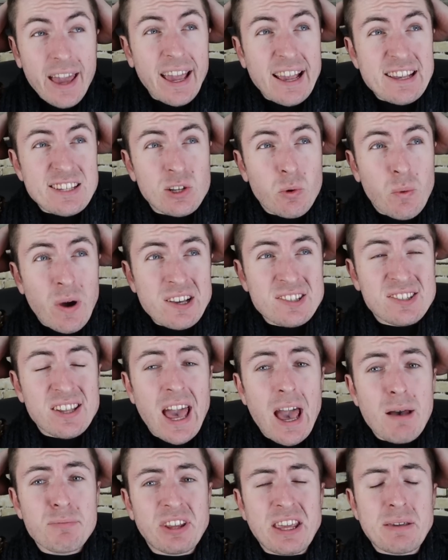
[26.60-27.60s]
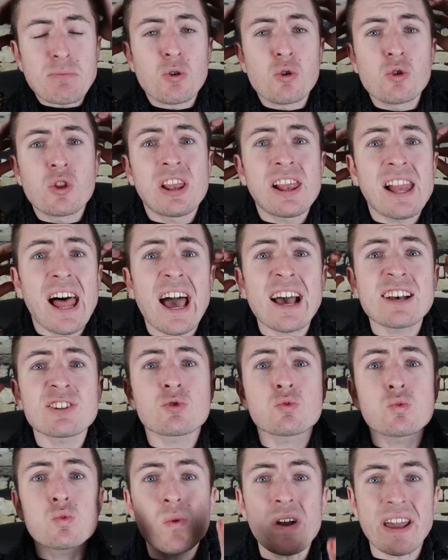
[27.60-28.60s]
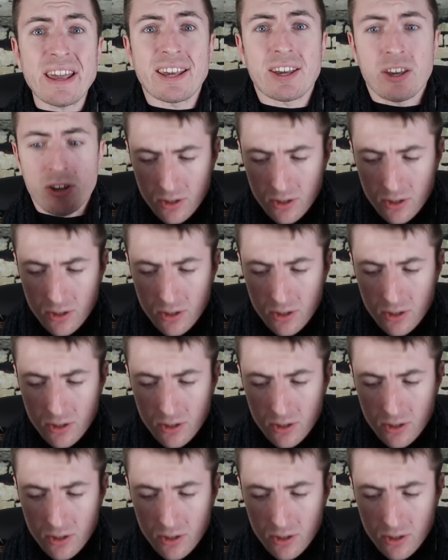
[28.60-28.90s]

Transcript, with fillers: against the West Ham team who last week